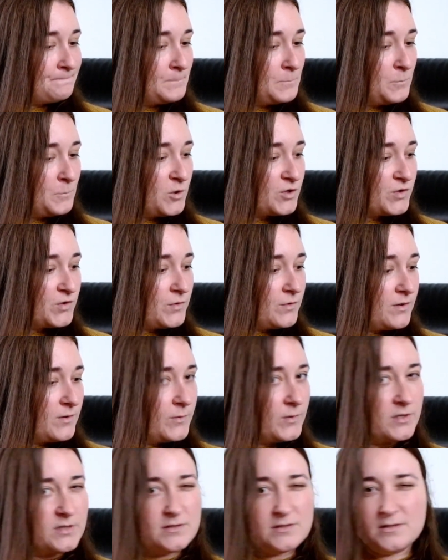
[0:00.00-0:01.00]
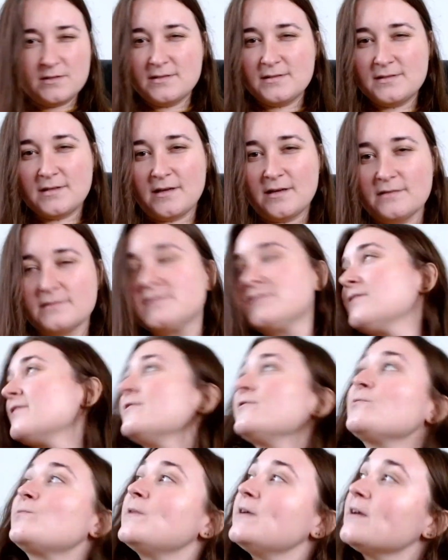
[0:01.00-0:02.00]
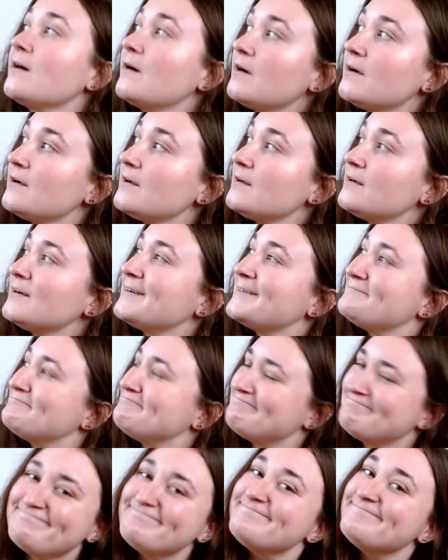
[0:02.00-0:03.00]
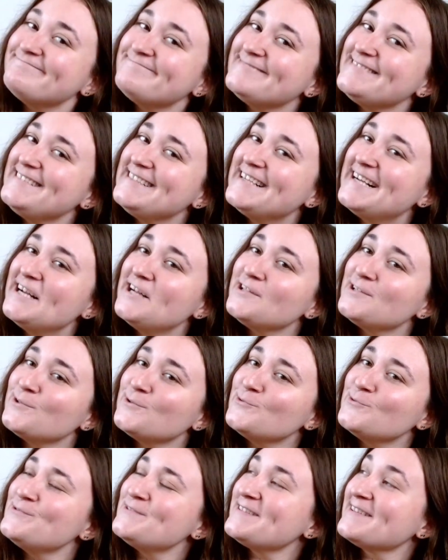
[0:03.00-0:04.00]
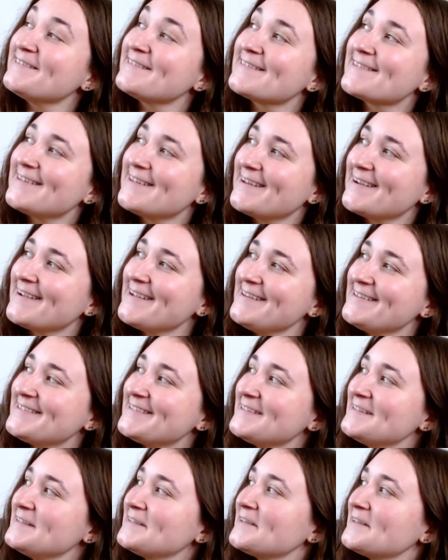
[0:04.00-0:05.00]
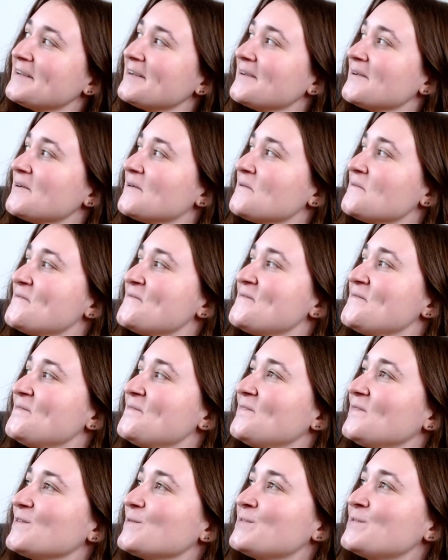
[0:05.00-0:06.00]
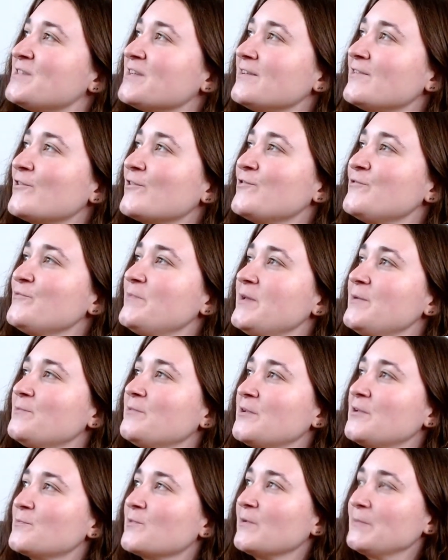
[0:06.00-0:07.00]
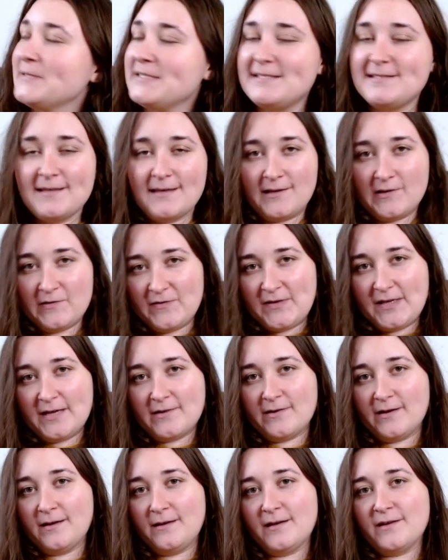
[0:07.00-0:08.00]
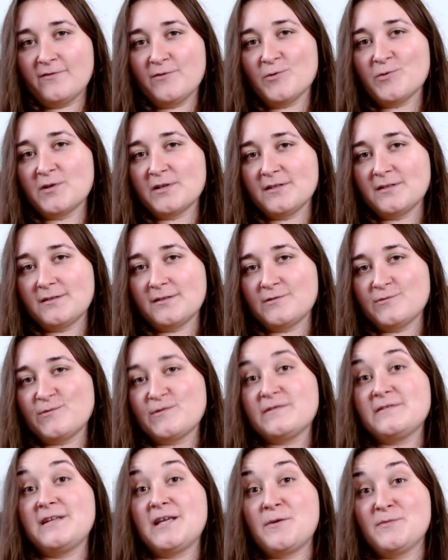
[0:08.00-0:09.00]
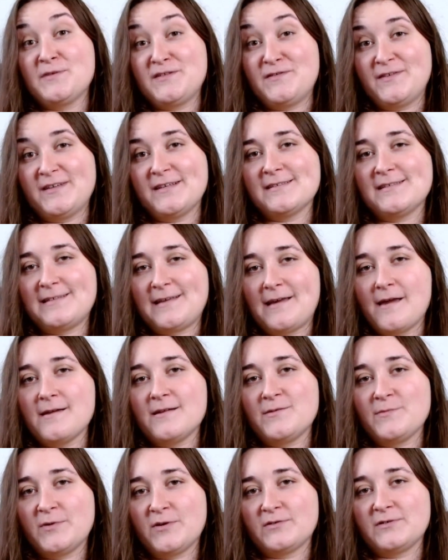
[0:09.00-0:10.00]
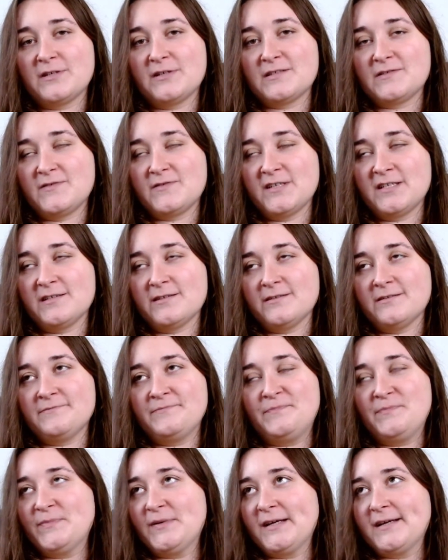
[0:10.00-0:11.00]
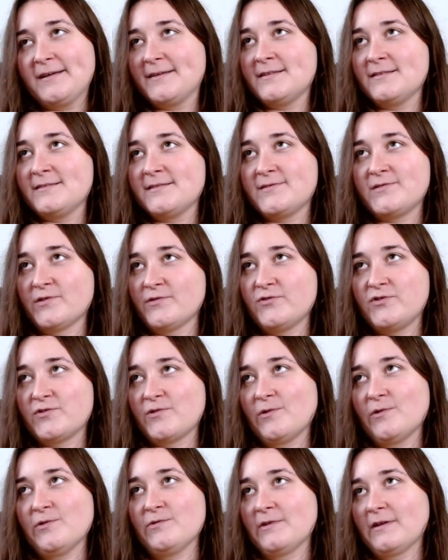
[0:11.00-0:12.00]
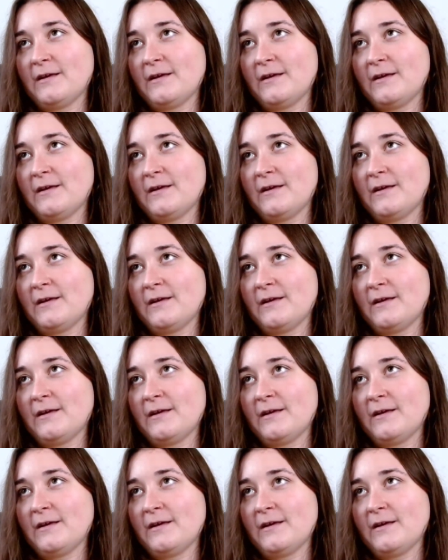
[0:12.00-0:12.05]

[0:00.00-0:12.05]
What do I want to say? So we are losing the light, which I know people are probably sick of hearing everyone in the Northern Hemisphere say in a podcast video, but it is so true.